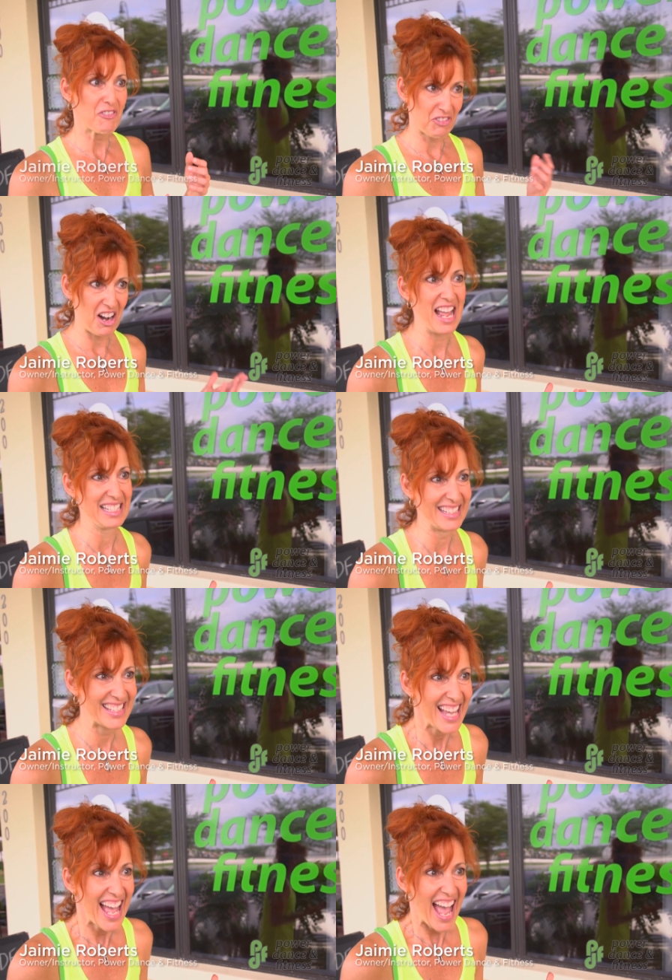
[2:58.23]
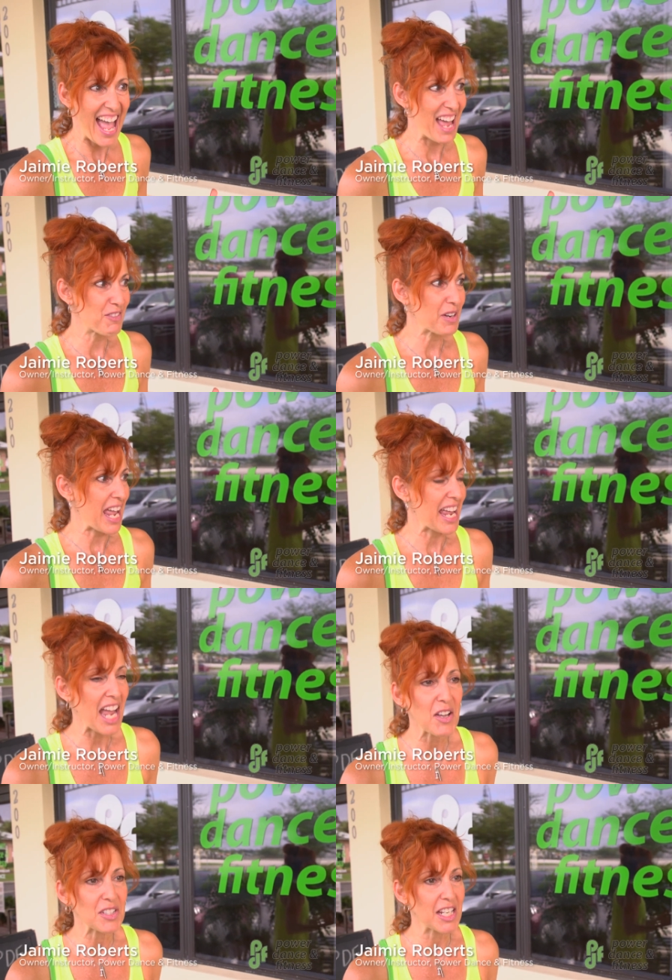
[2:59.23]
friends, and we hang
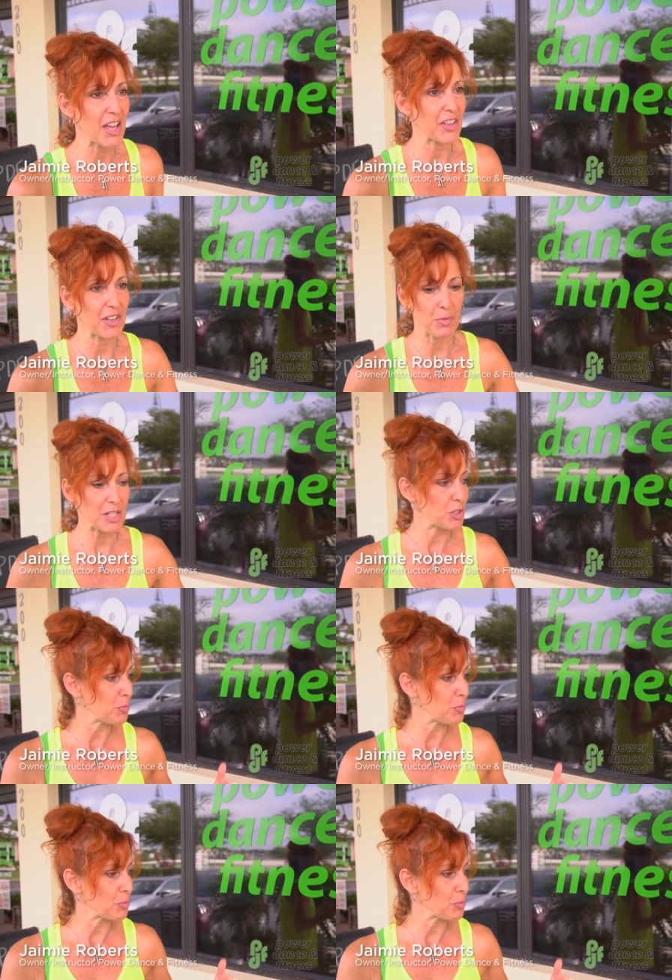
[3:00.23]
out together, and we do